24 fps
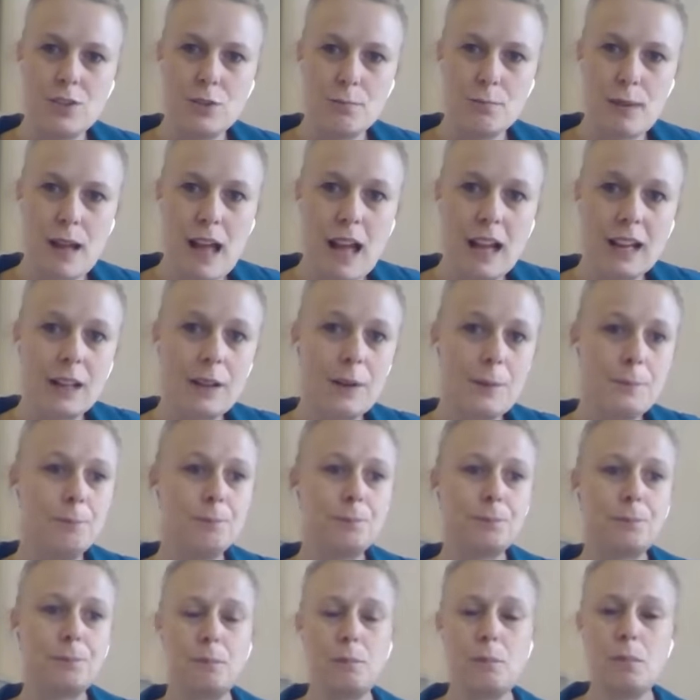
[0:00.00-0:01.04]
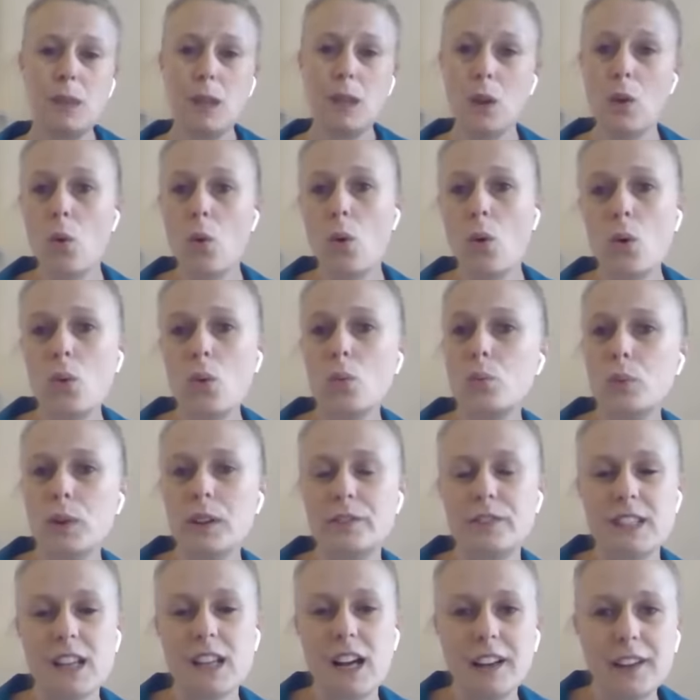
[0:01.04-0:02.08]
your back, or we've
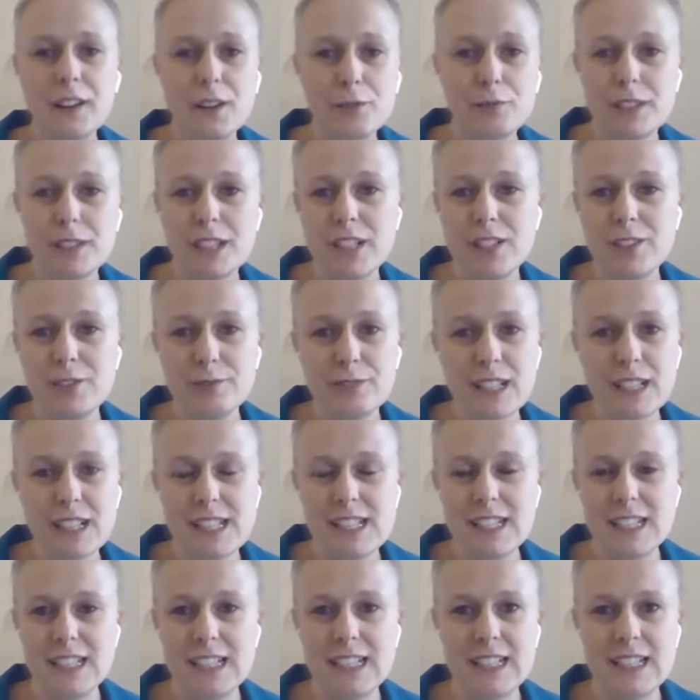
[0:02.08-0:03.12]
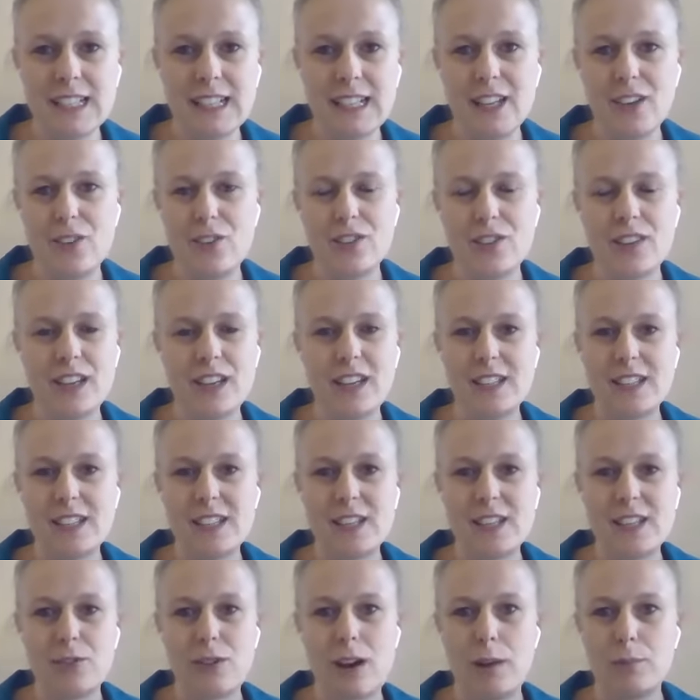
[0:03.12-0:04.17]
done a reel recently on
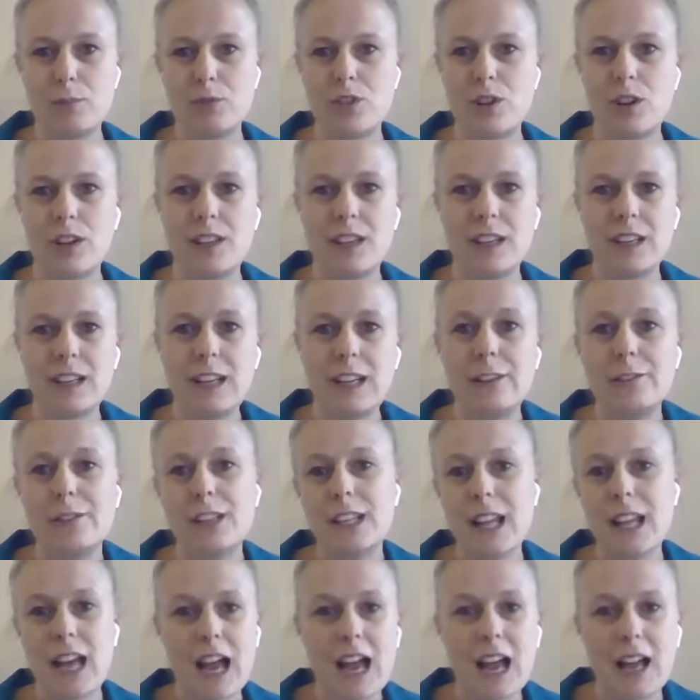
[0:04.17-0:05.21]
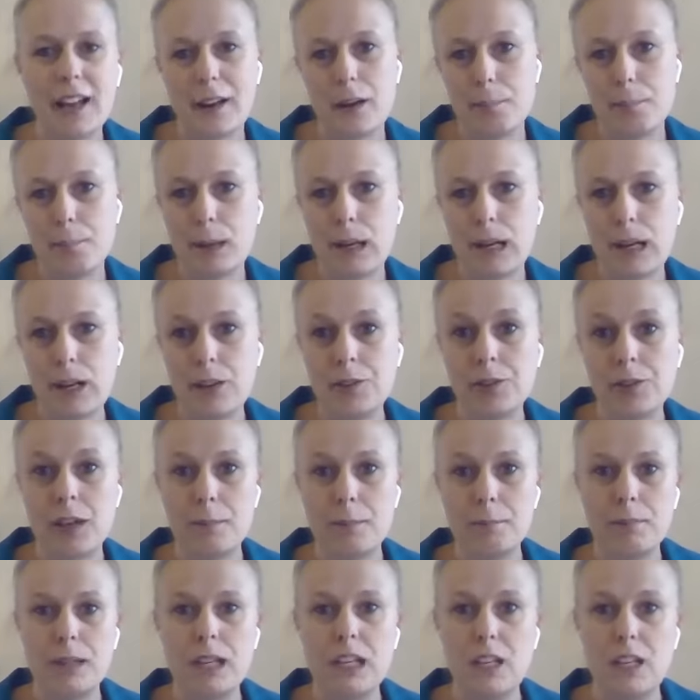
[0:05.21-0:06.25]
Instagram showing that even the Anna pillow
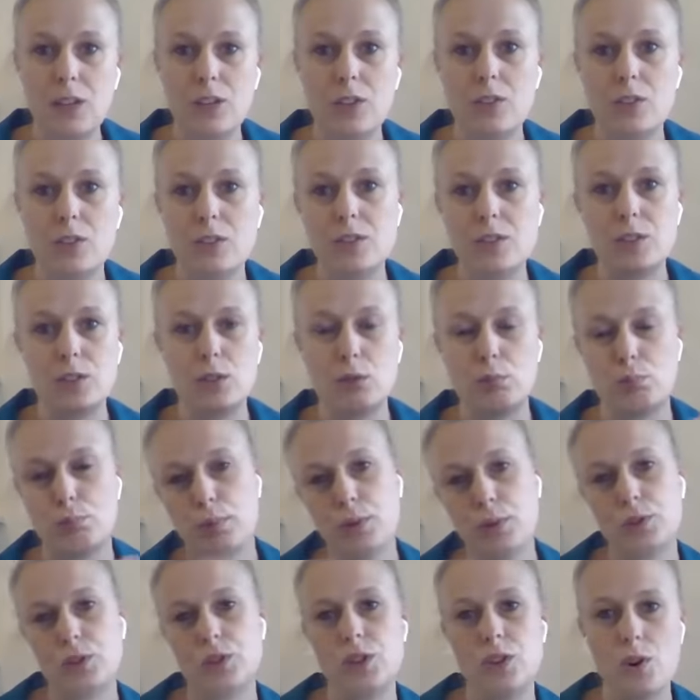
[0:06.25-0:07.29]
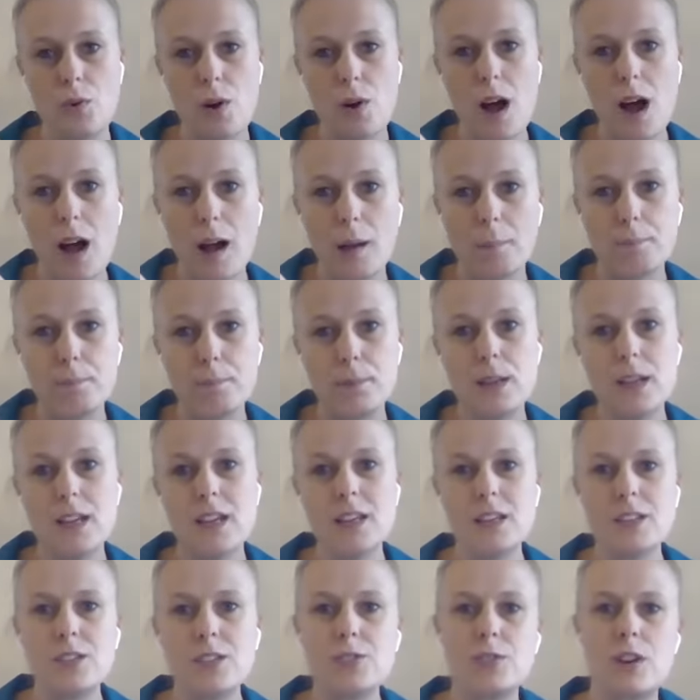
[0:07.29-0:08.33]
can be used to put you up
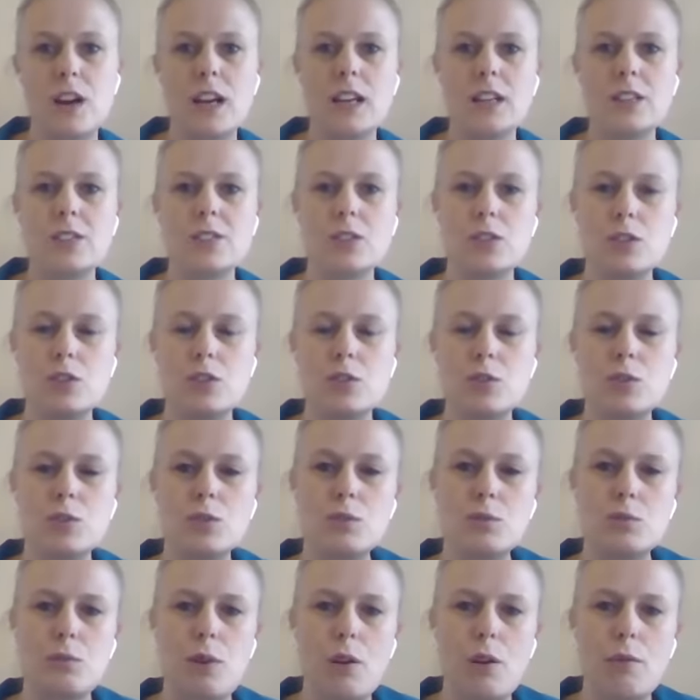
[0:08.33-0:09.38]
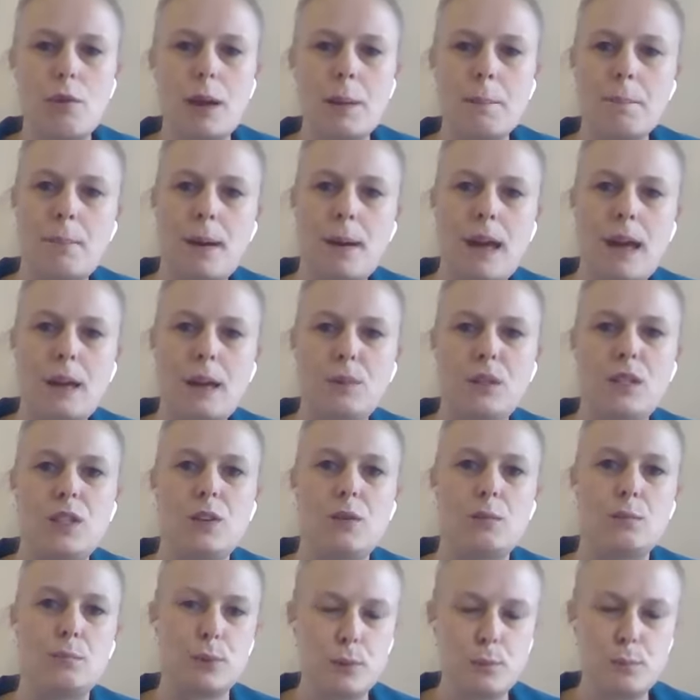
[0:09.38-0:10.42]
straight, so that your growing baby
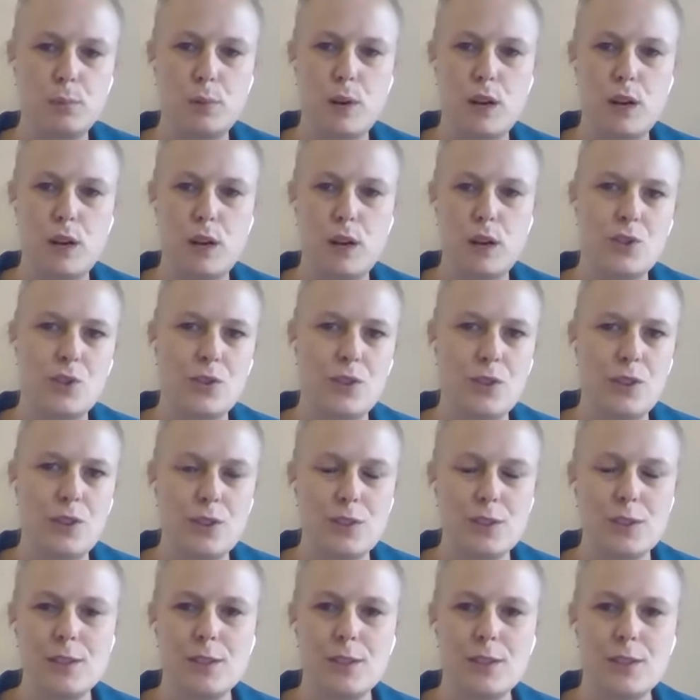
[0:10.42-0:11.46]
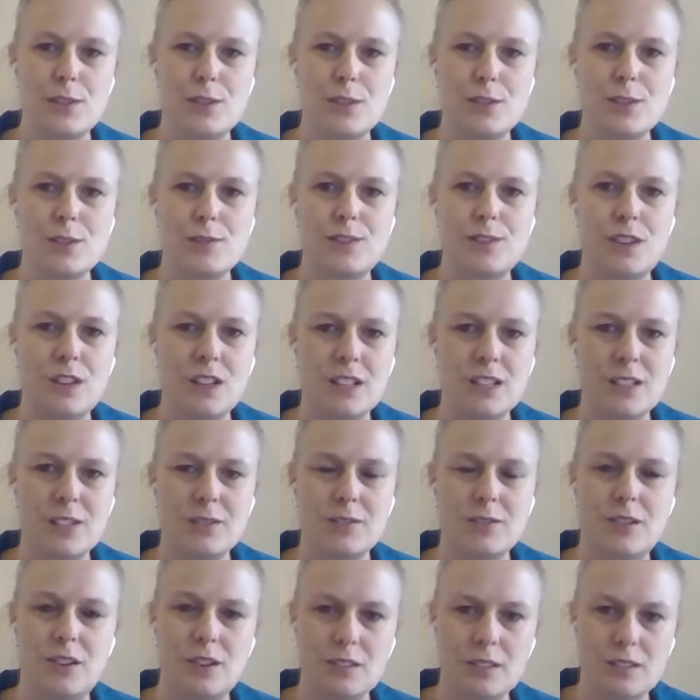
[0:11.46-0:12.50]
don't put pressure on those vital
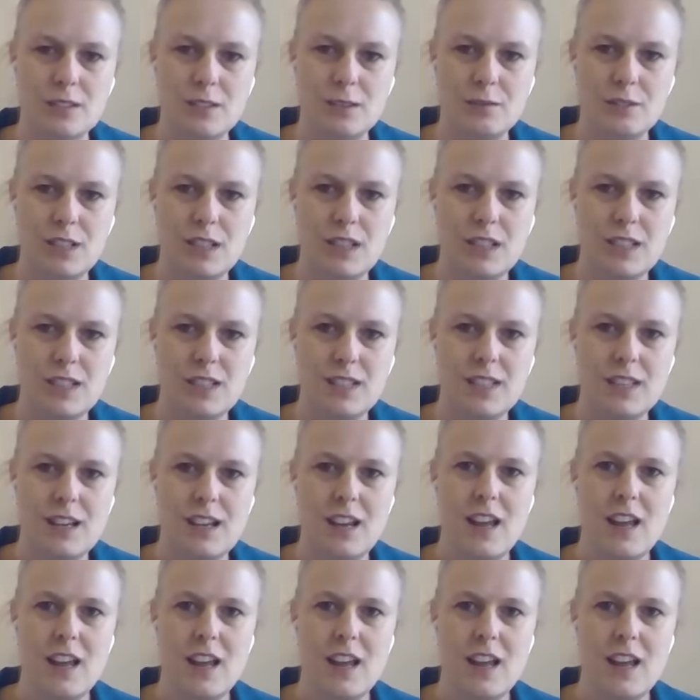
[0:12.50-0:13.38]
arteries.